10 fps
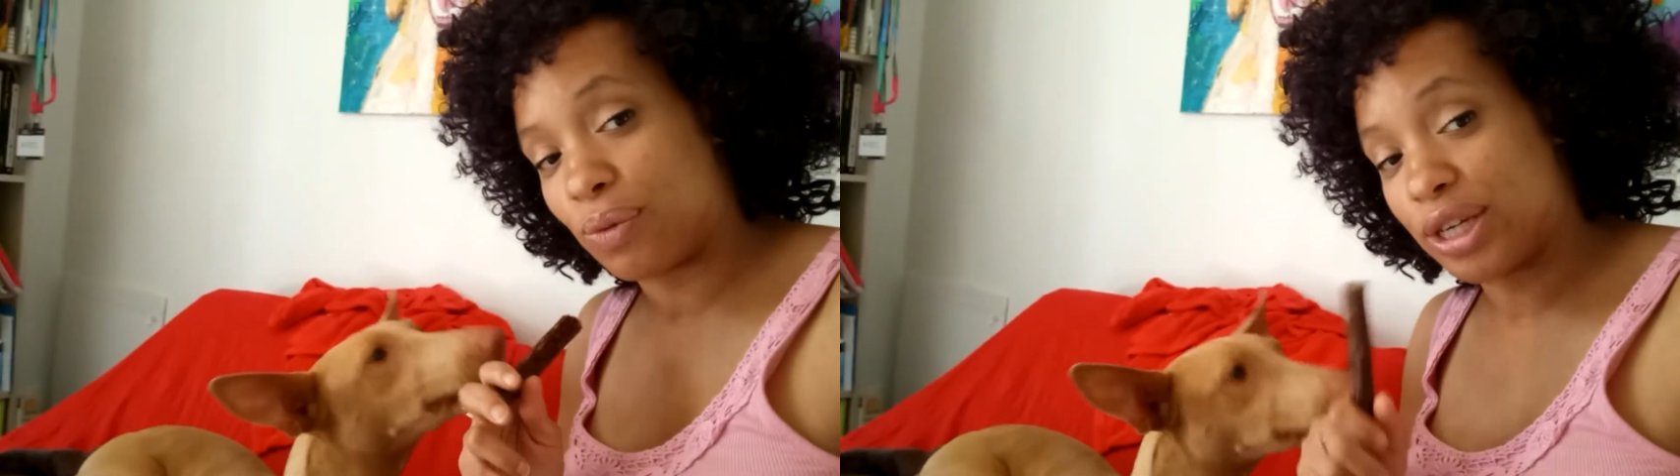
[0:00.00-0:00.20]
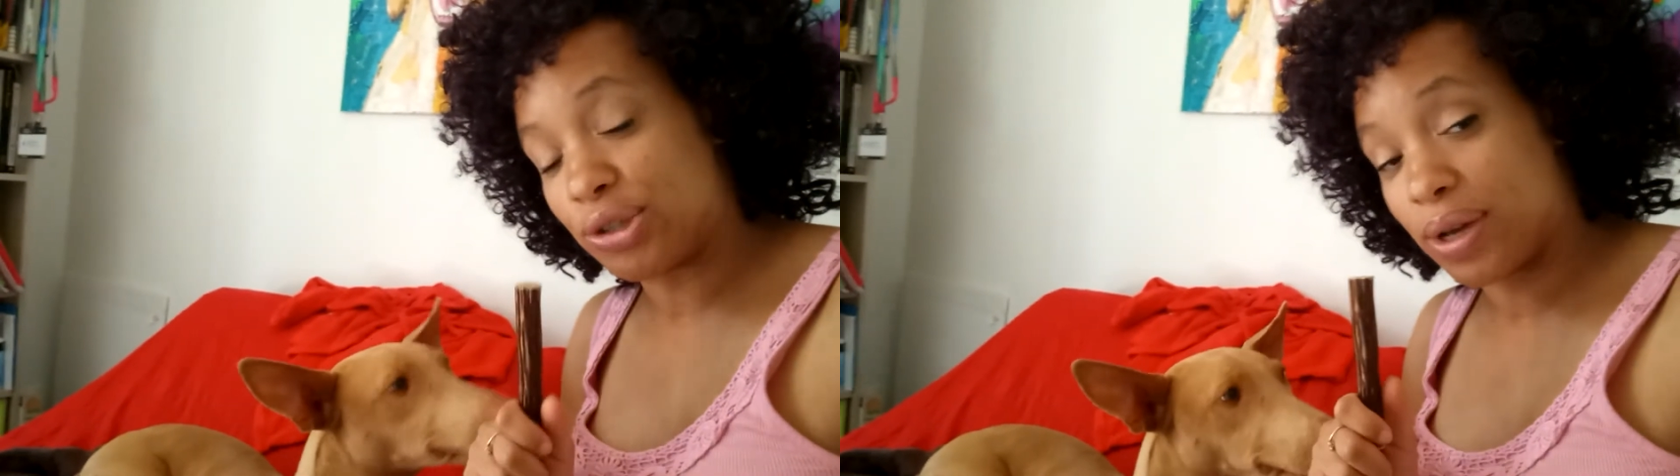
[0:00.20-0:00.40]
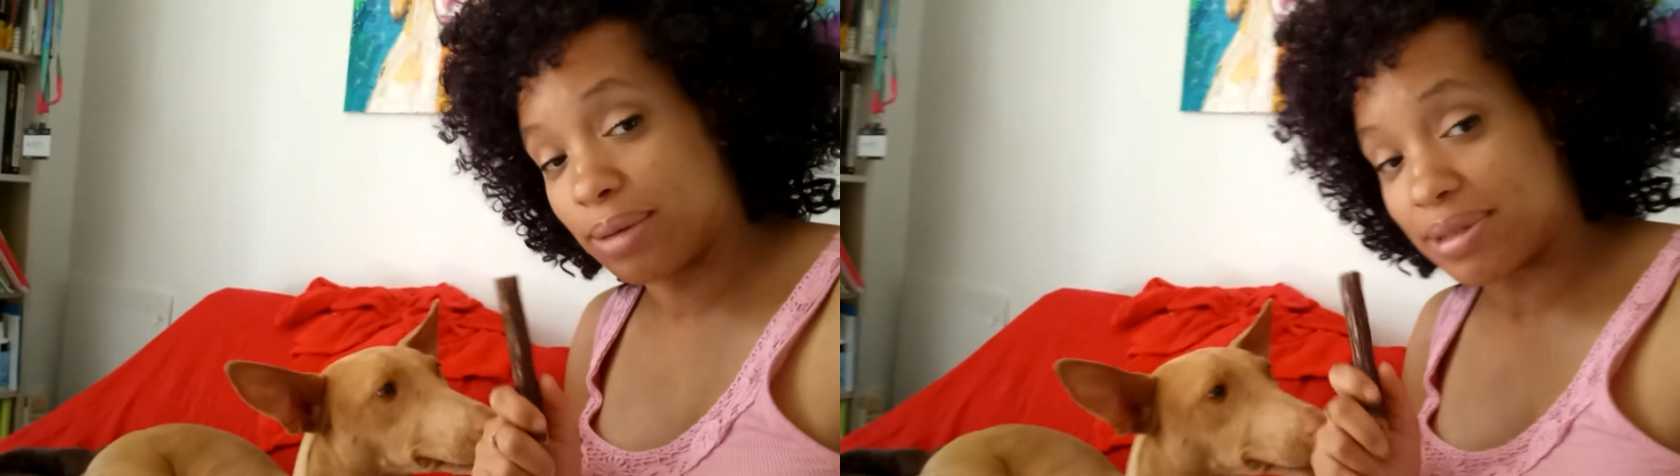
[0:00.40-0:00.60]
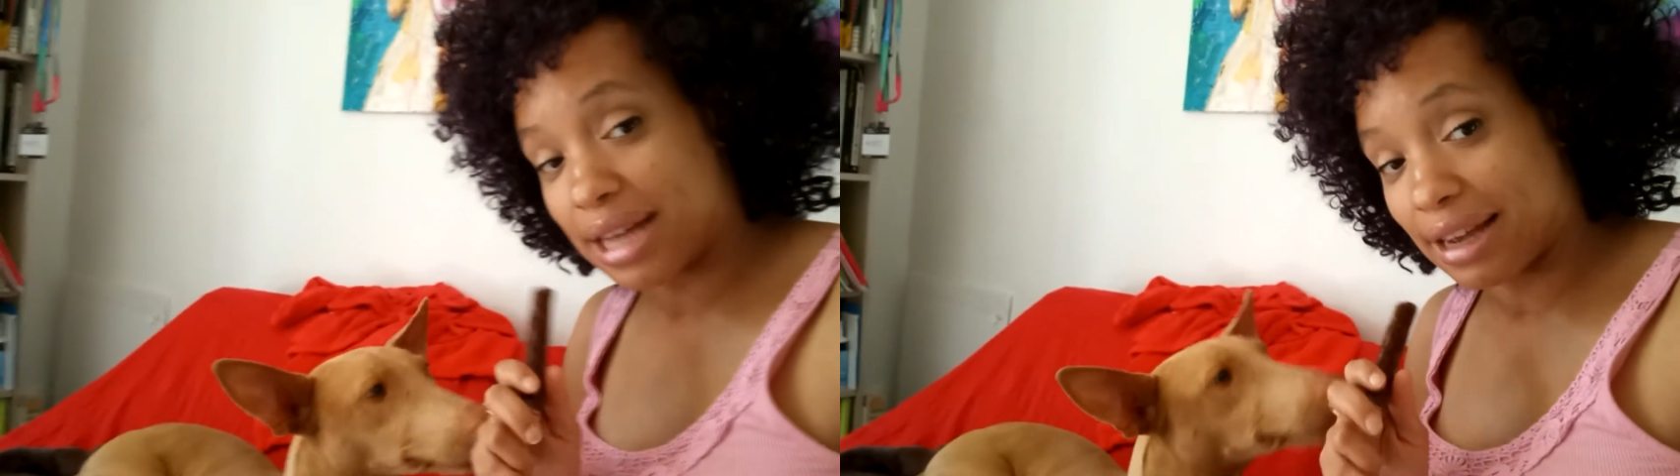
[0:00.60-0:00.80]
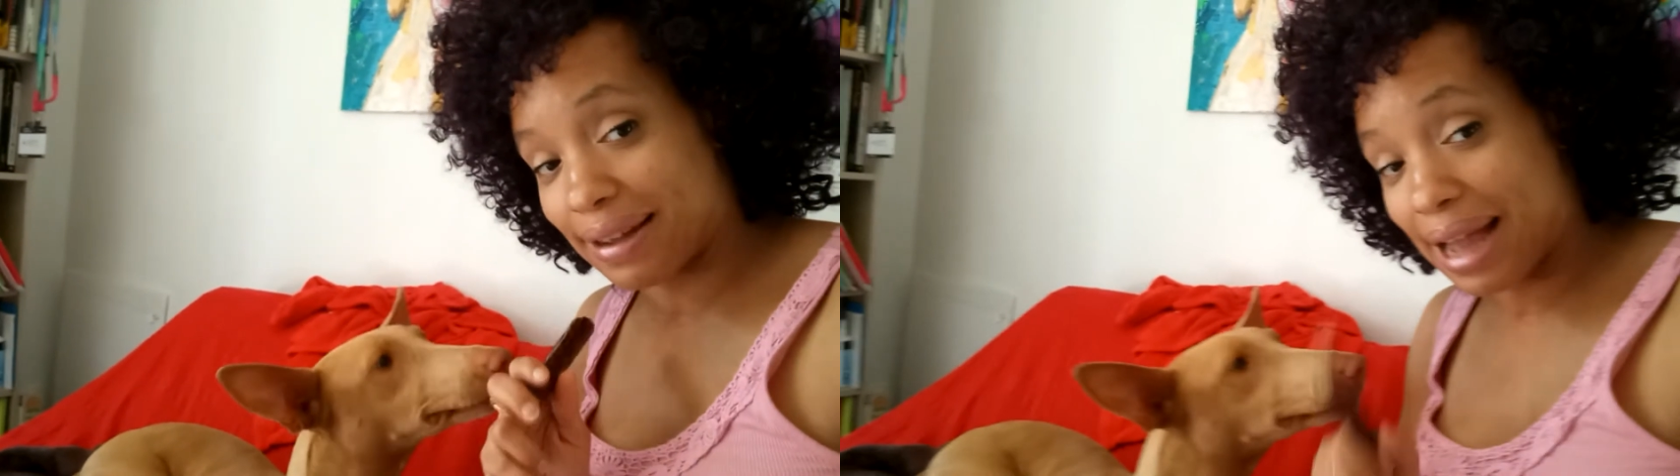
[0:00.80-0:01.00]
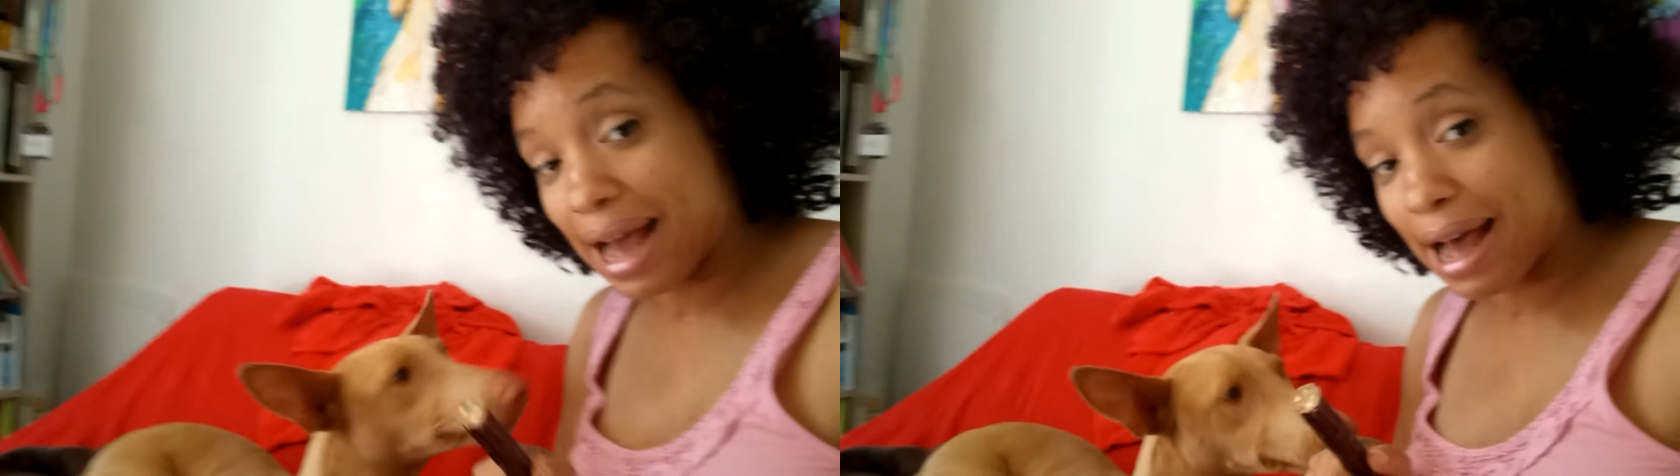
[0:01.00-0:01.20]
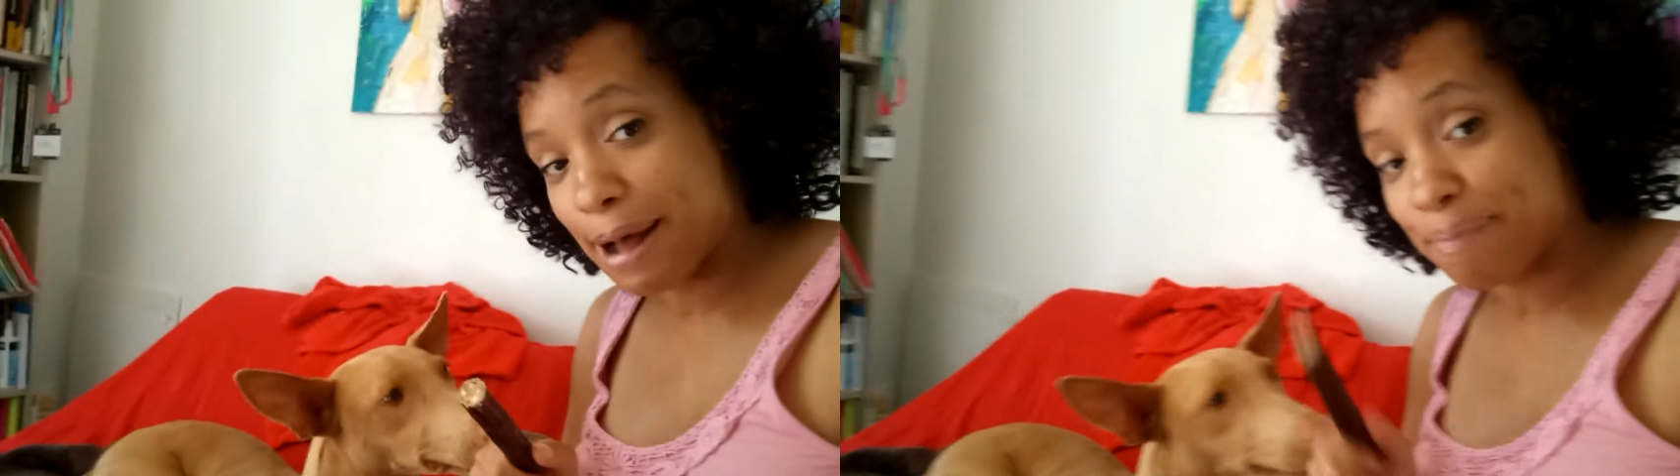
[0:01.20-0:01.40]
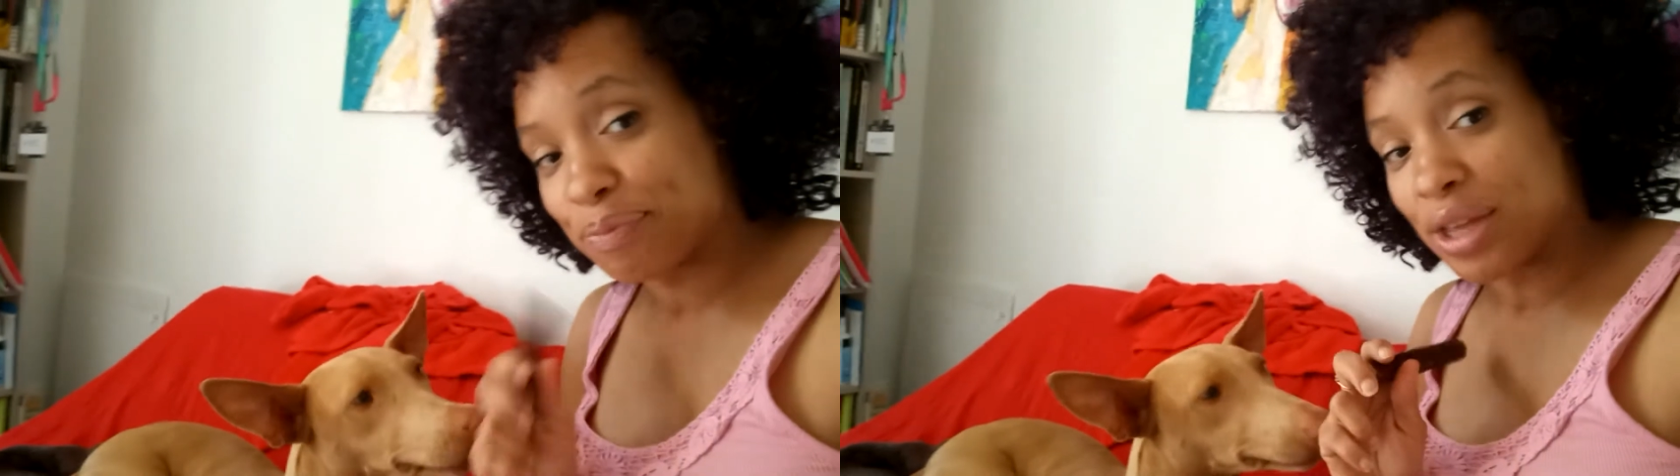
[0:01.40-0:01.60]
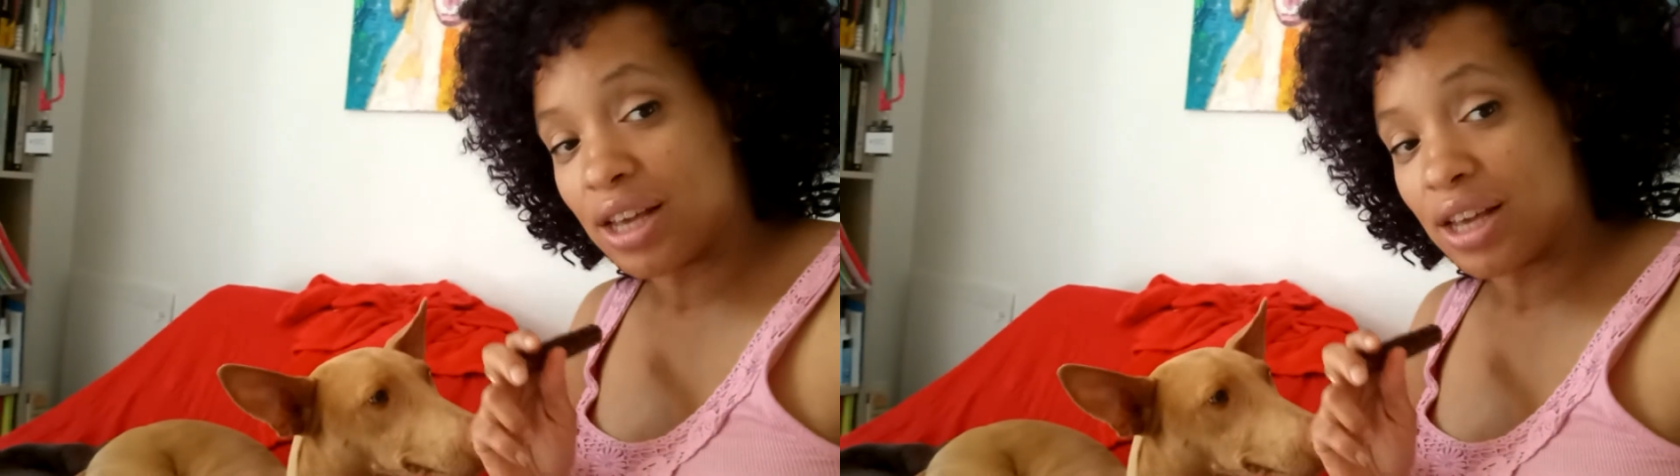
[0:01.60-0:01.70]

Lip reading: rachelhelps.com,